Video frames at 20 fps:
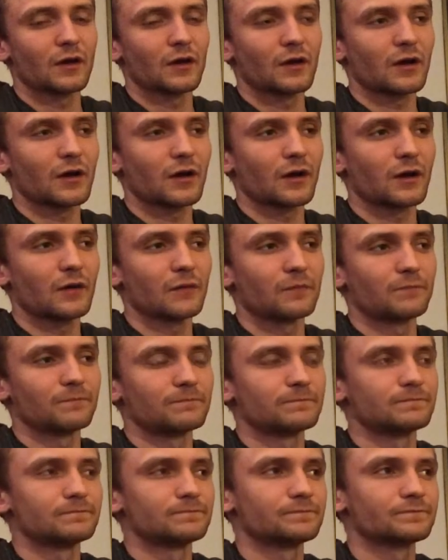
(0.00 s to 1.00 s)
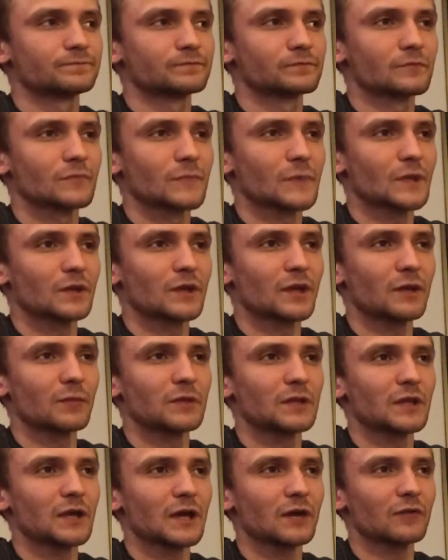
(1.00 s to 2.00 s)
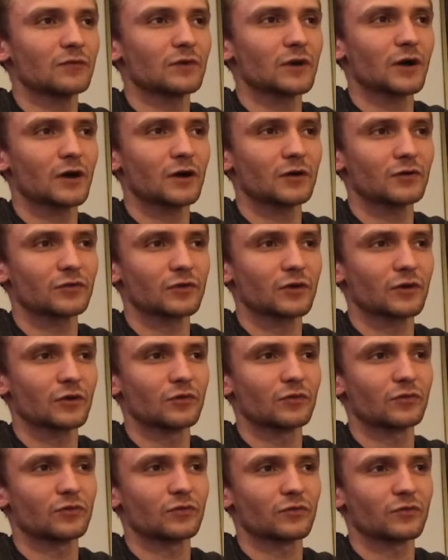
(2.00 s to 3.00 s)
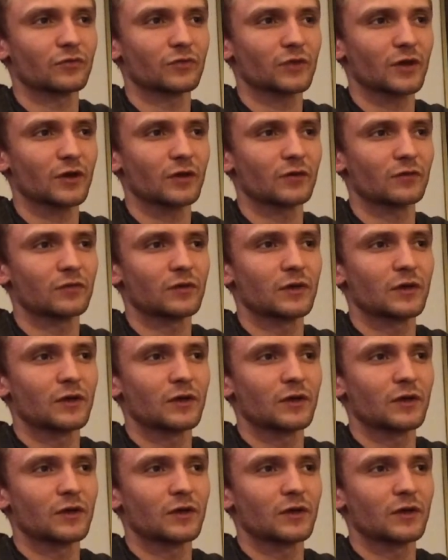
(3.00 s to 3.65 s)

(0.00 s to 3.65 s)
Um, they, I mean, they have Costco's and stuff.